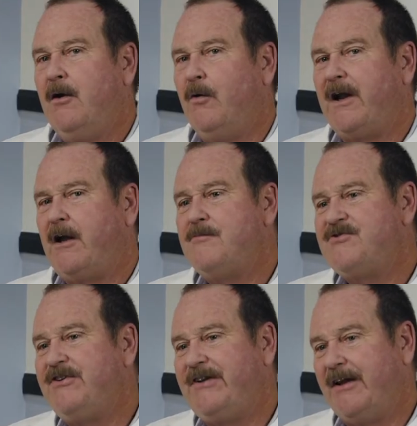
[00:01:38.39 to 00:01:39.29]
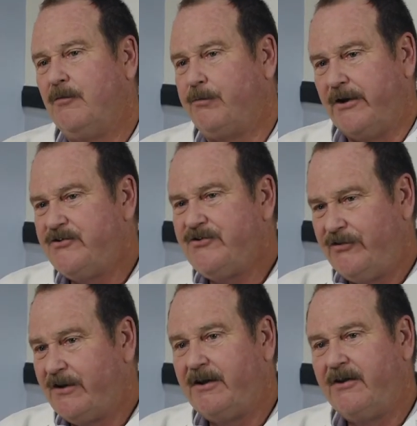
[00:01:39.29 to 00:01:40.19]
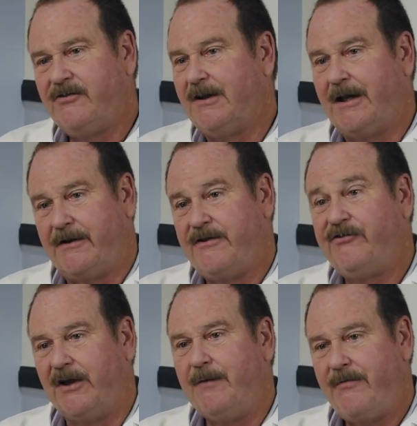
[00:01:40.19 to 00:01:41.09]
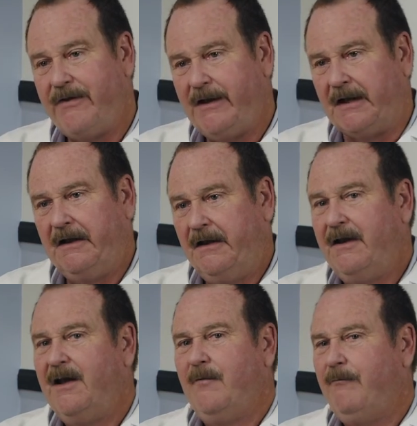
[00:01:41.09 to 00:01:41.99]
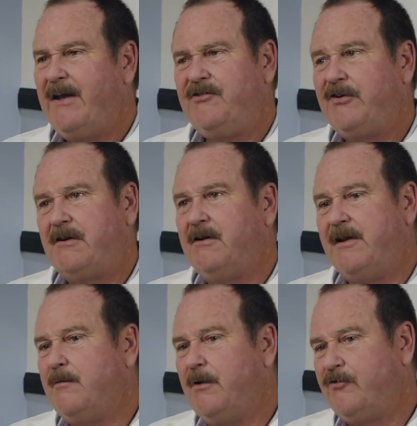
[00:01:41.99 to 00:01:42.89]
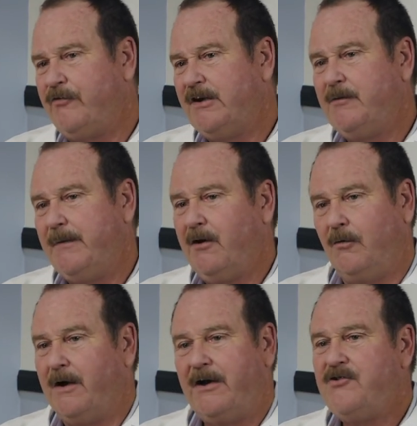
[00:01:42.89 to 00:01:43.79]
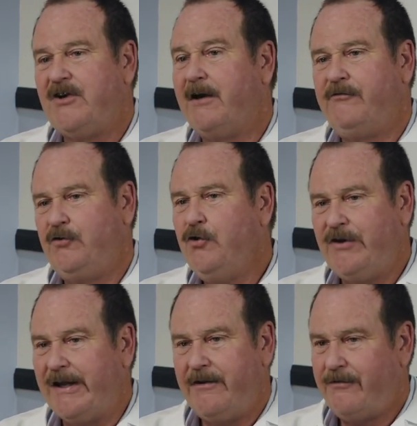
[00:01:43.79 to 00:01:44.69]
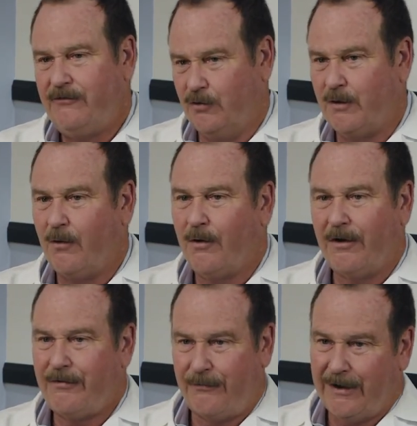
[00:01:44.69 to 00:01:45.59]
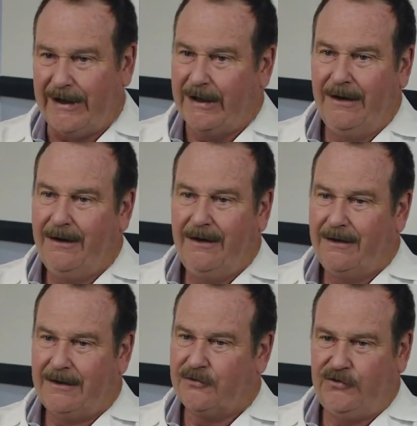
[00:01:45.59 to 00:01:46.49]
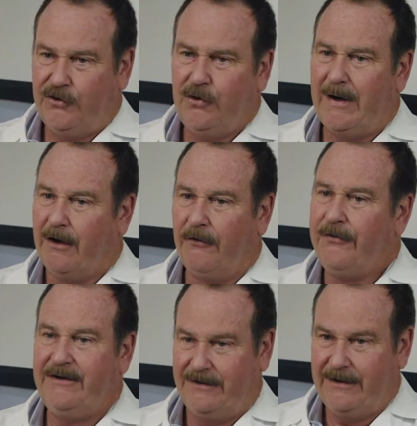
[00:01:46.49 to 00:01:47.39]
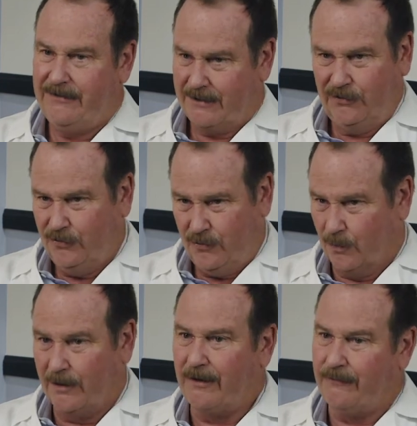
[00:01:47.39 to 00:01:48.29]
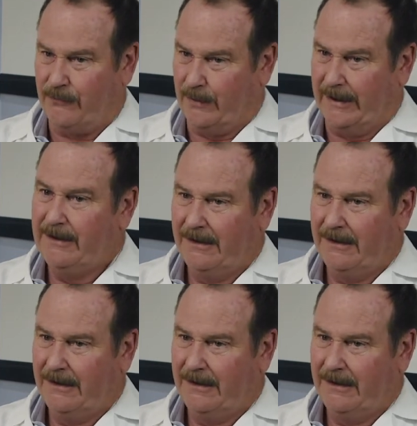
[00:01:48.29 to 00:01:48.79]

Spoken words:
When it comes to dental bridges, it does a lot of the same thing. Basically, the most fundamental one is you have two teeth doing the work of three. Now, two healthy teeth can do the work of three.